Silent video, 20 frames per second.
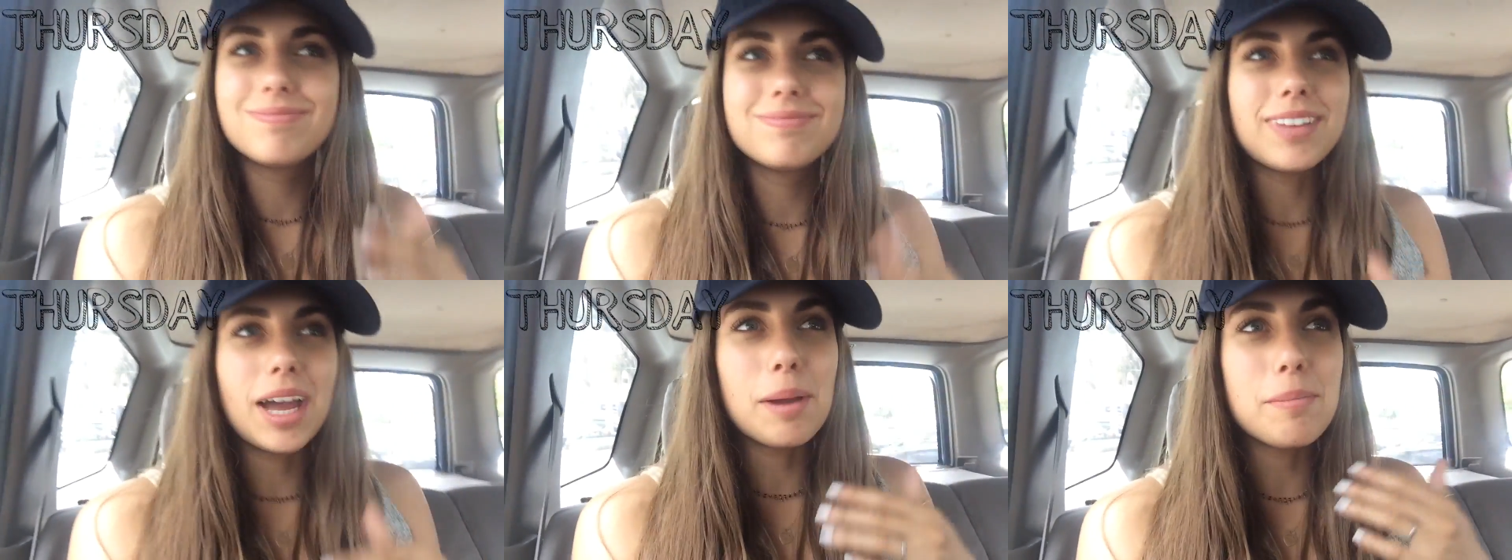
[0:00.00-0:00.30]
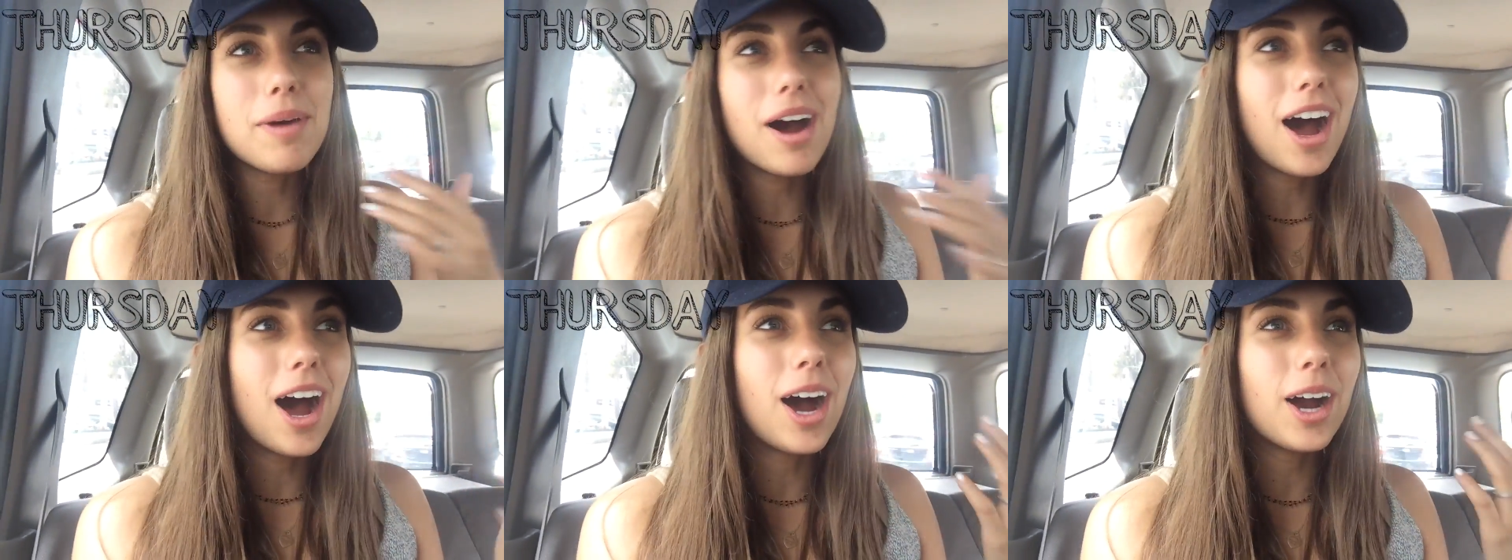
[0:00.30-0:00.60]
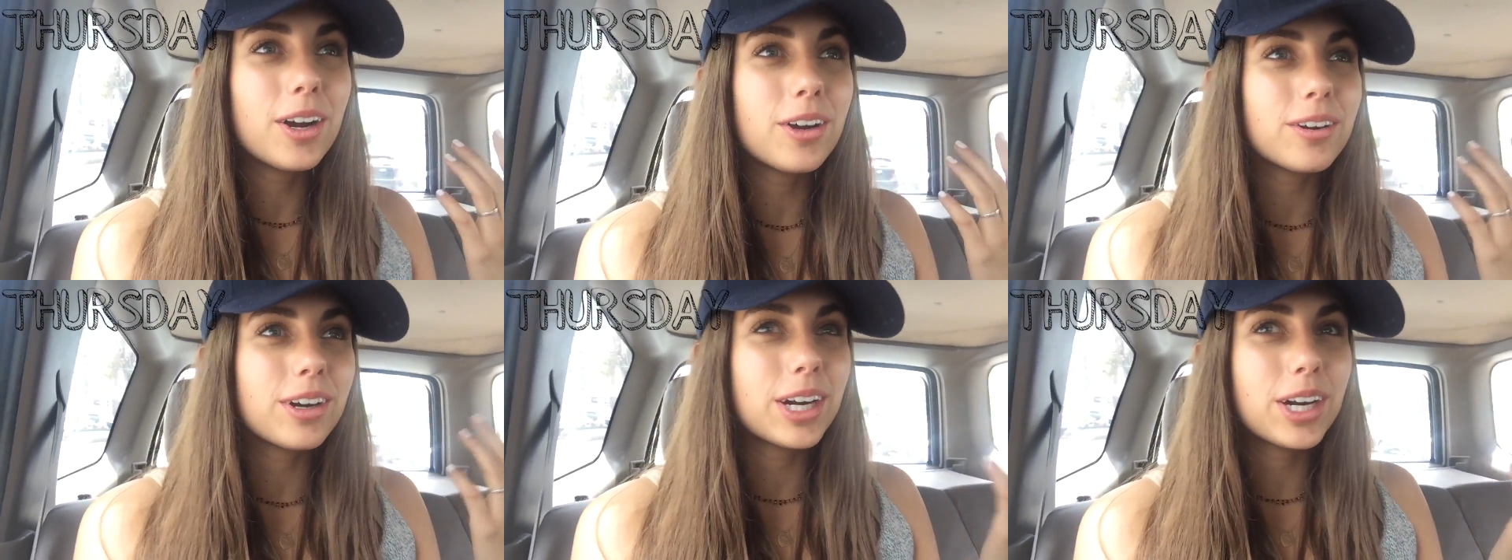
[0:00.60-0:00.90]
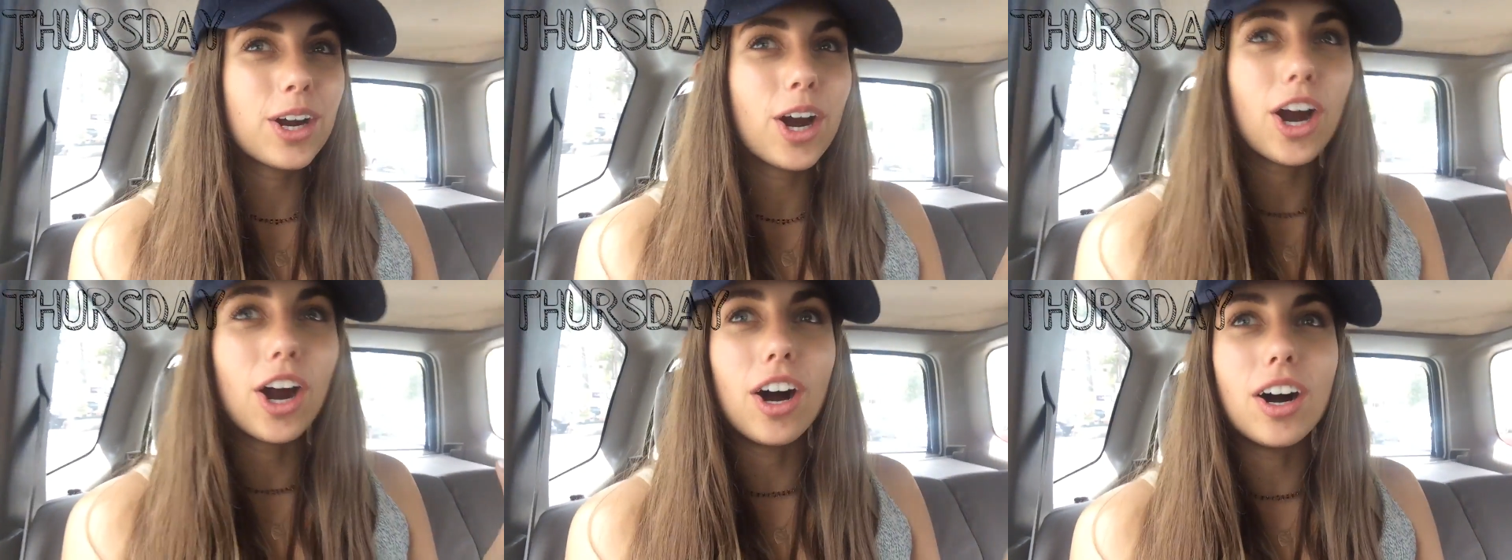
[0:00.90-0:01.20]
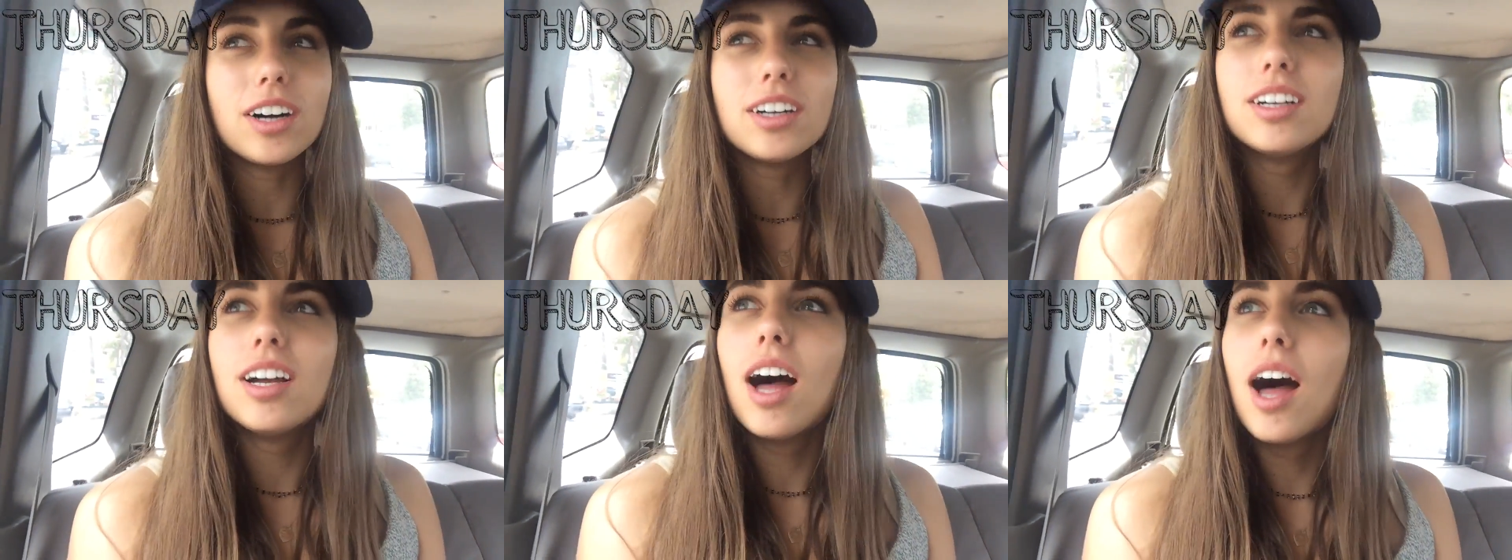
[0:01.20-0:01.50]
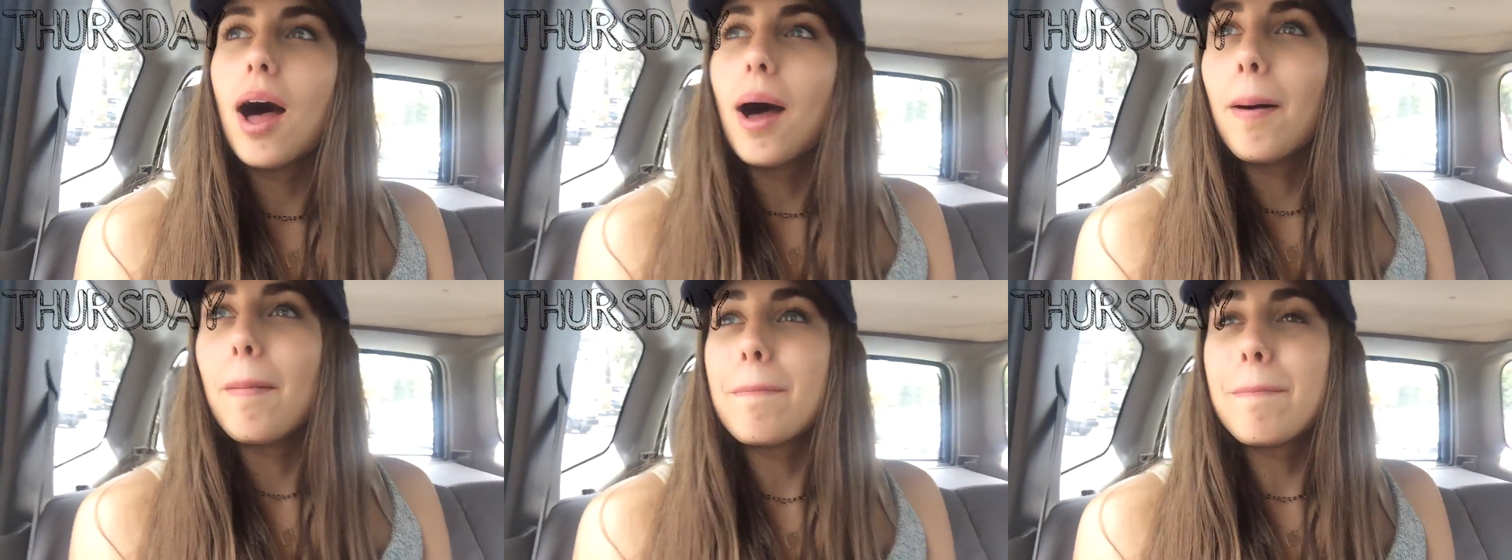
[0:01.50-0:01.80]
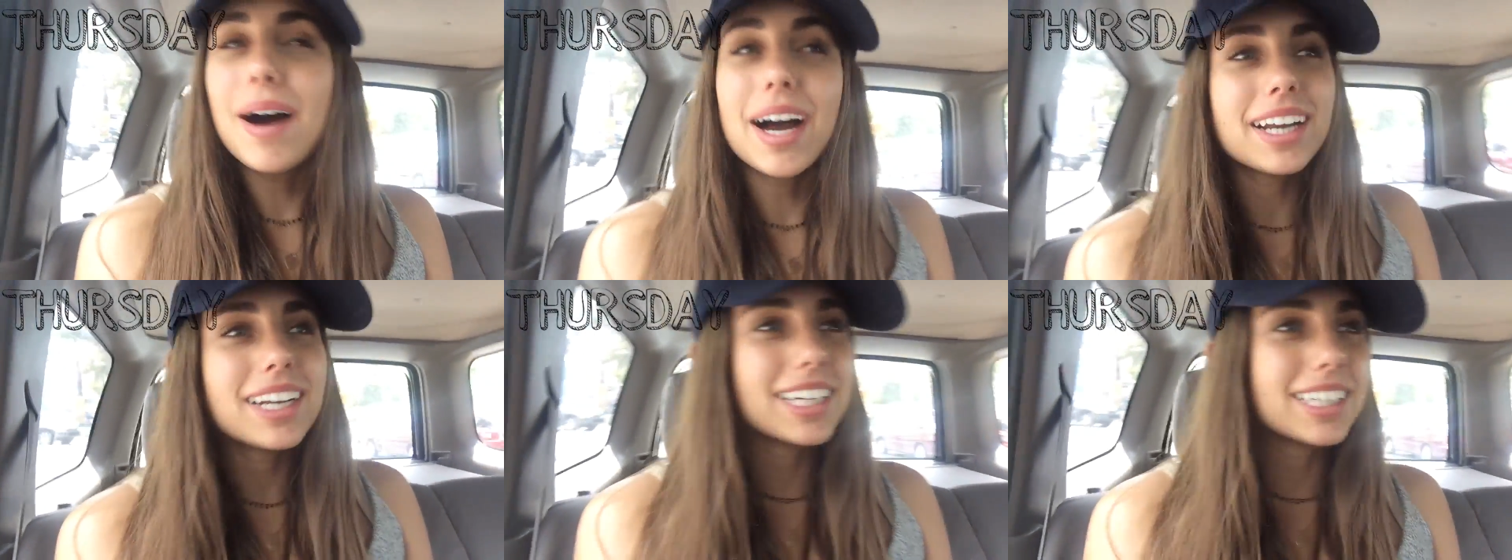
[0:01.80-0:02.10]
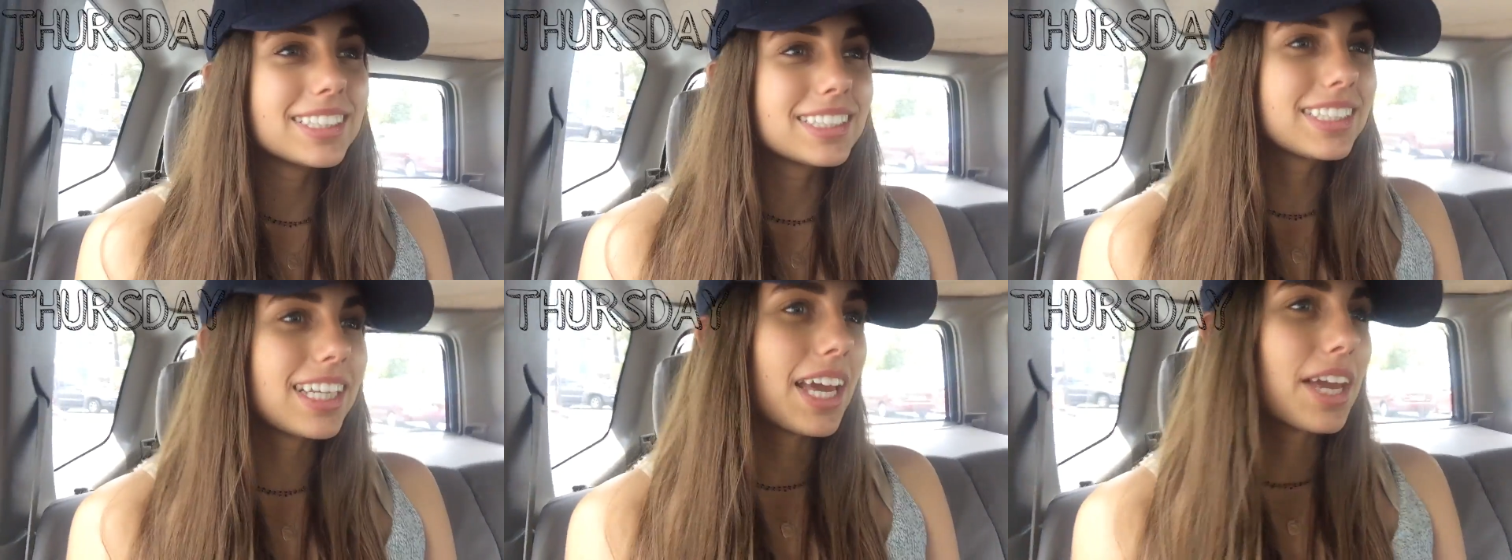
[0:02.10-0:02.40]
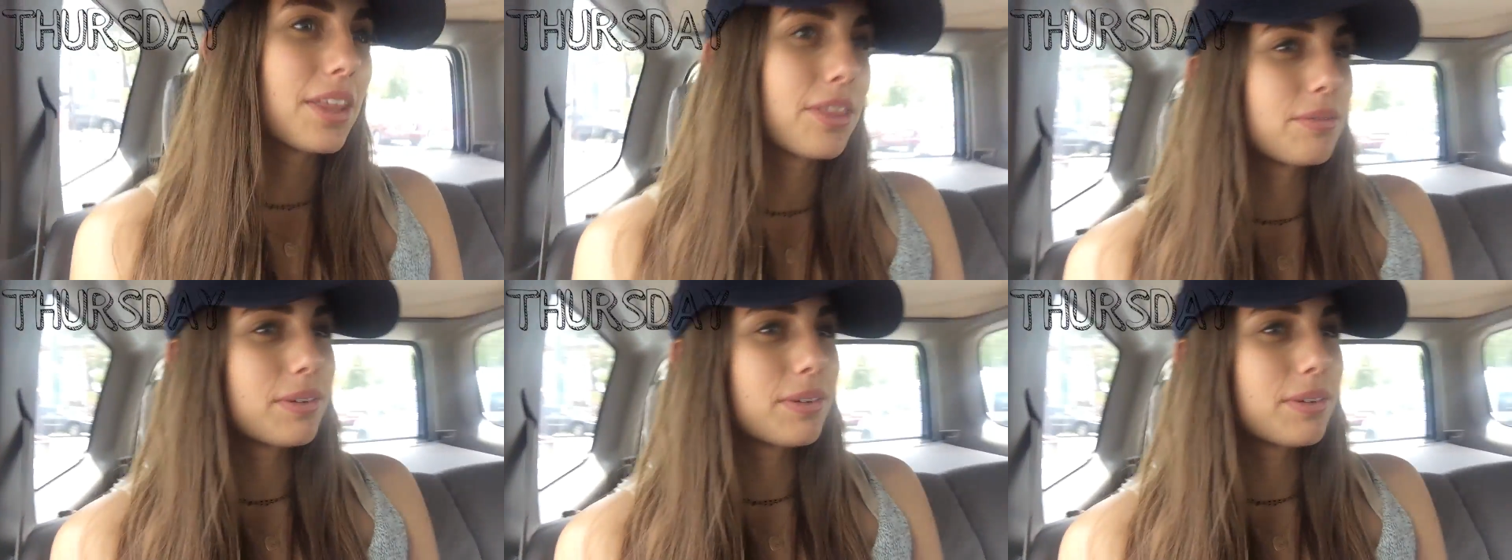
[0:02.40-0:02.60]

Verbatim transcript: I'm a hungry girl. But it's like